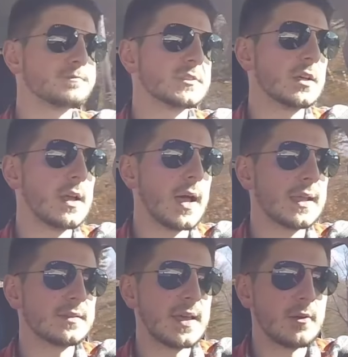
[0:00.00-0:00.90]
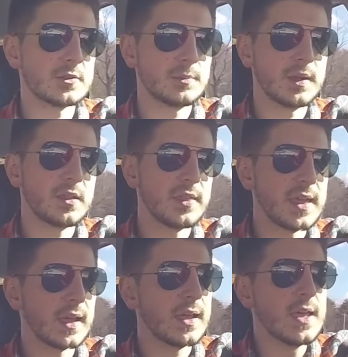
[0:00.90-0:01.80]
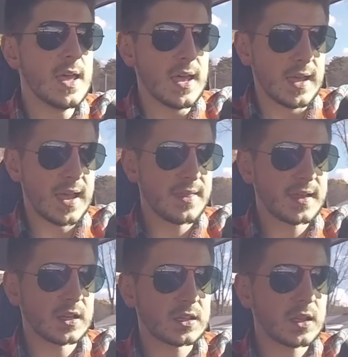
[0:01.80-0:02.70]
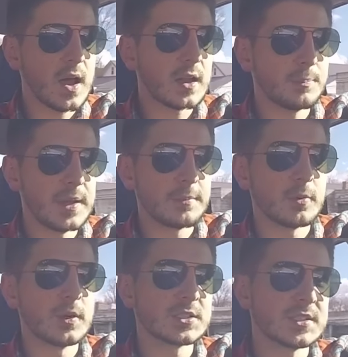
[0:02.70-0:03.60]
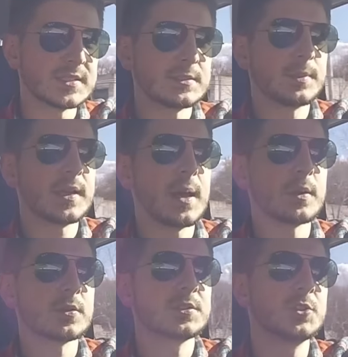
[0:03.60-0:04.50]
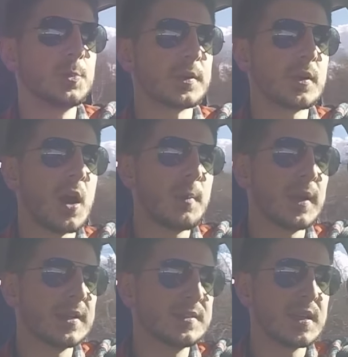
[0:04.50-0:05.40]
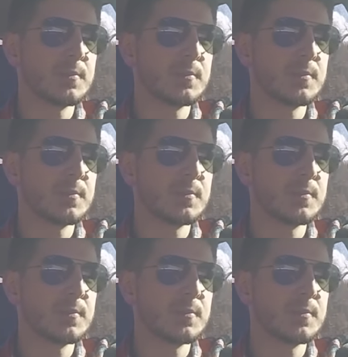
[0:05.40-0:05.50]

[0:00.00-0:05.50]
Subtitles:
So I guess that was a big thing. And then a lot of people, which this is becoming super common, I see it